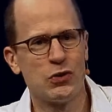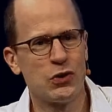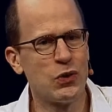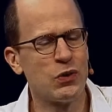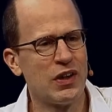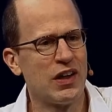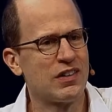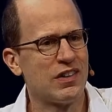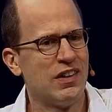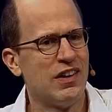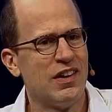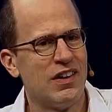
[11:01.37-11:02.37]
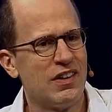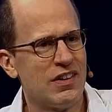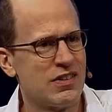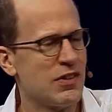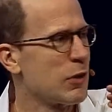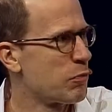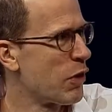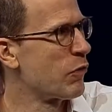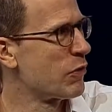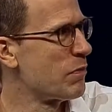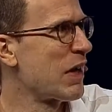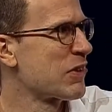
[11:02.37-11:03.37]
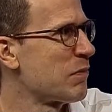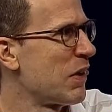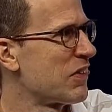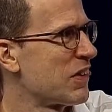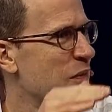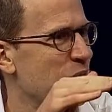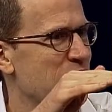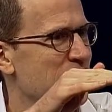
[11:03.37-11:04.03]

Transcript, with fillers: do that is not profit maximizing will just